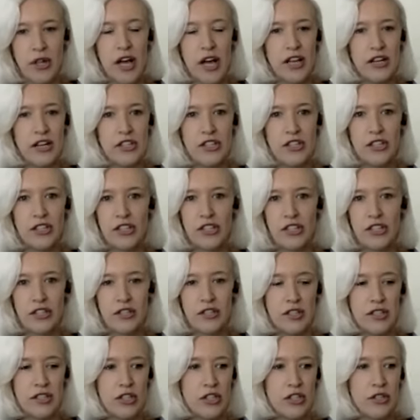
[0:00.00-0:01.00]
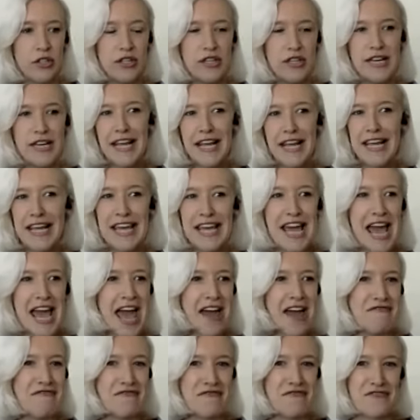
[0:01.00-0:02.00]
And nearly
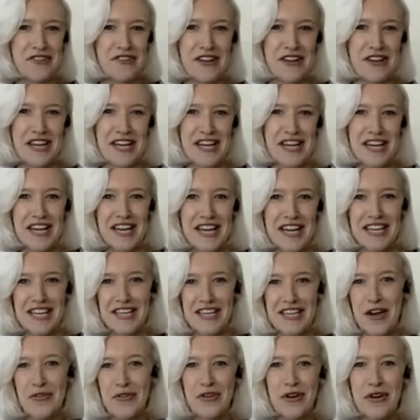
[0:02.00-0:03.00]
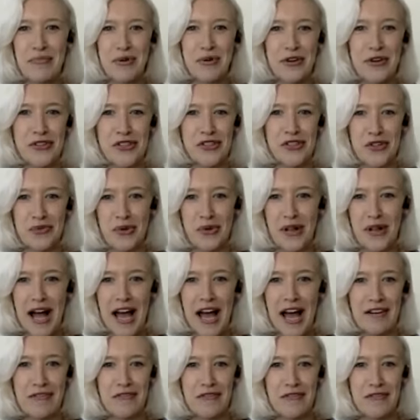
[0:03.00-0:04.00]
every yoga posture will
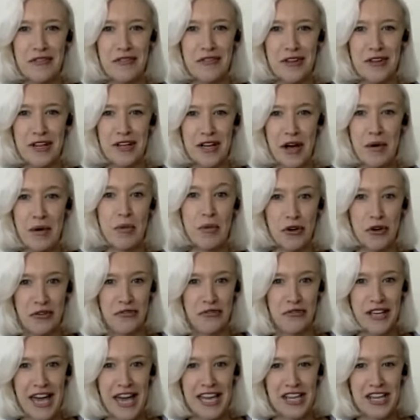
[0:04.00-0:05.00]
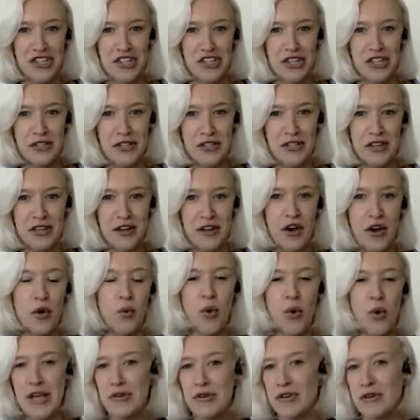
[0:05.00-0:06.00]
have a modification, a
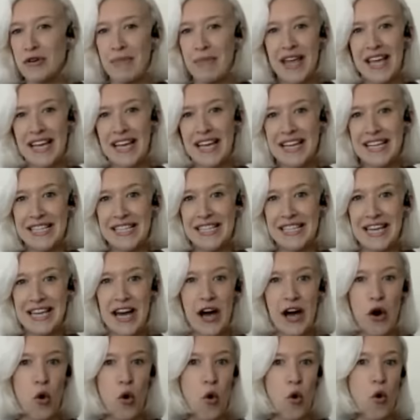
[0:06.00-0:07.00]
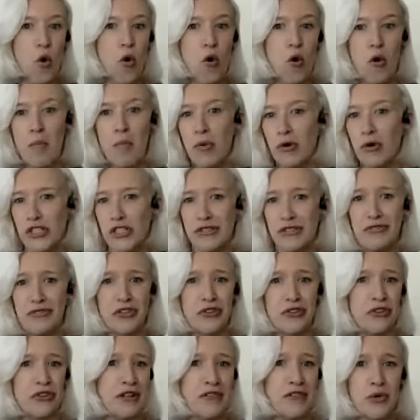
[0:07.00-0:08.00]
way you can make it easier or more
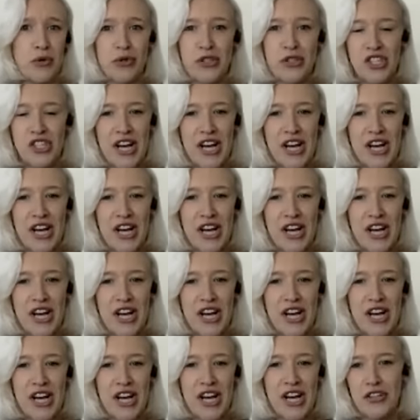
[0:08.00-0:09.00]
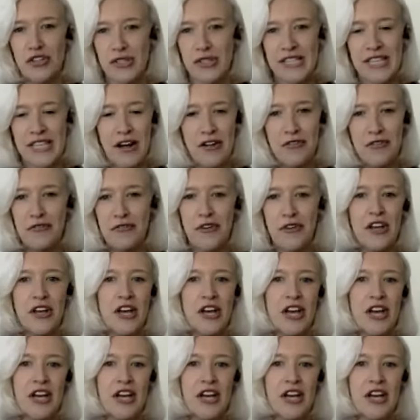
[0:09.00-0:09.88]
difficult if you want to challenge yourself.